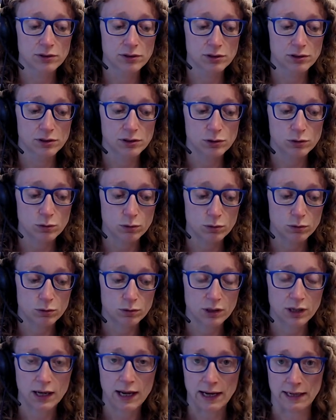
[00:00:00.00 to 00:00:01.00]

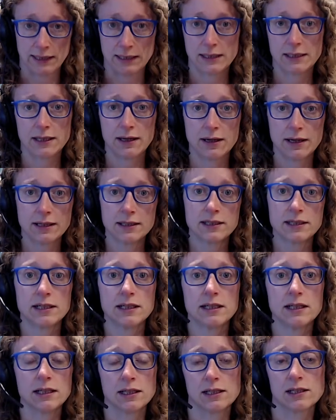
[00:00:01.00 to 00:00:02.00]
school
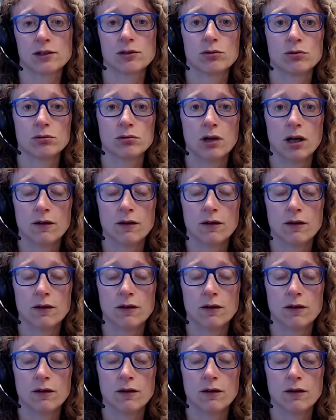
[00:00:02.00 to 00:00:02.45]
anxiety and school